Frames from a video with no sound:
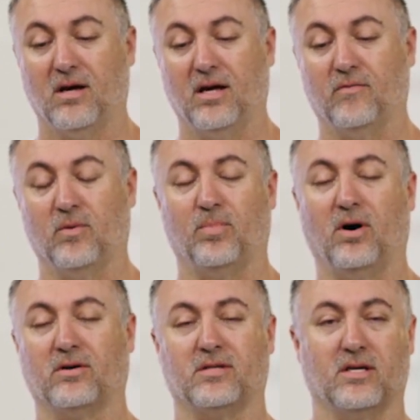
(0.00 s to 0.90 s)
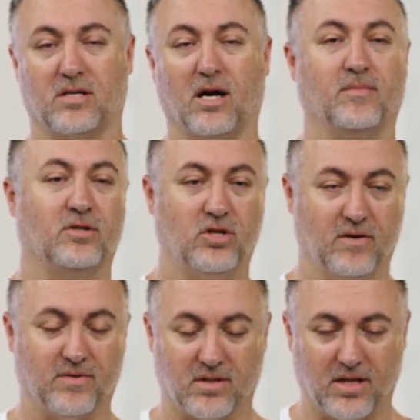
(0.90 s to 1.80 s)
even when Paul says, "I am the
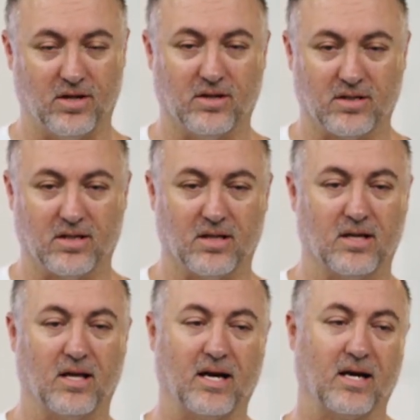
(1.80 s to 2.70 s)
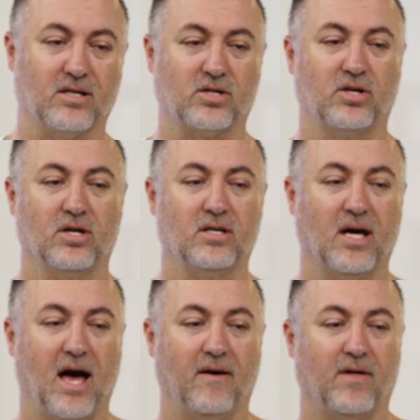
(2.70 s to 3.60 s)
chief of sinners," and like it's good to
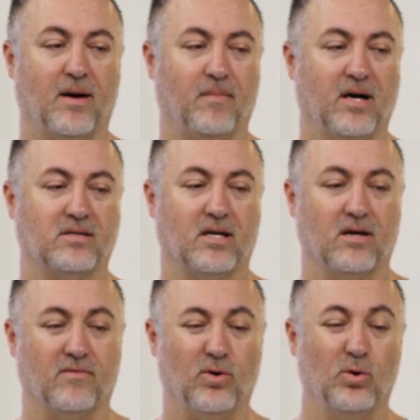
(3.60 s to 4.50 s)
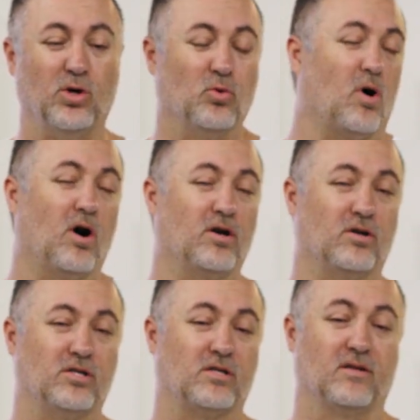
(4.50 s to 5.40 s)
have that mindset of who you are.
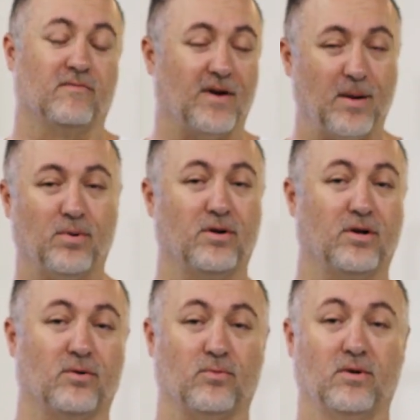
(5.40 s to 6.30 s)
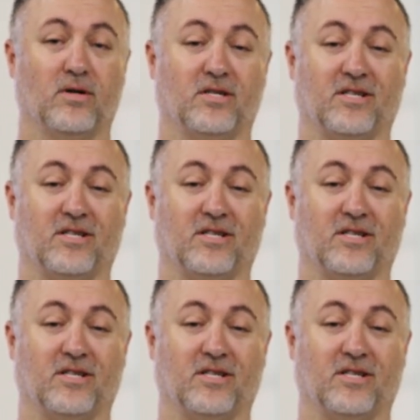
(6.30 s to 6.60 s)
You're just a vapor. You're really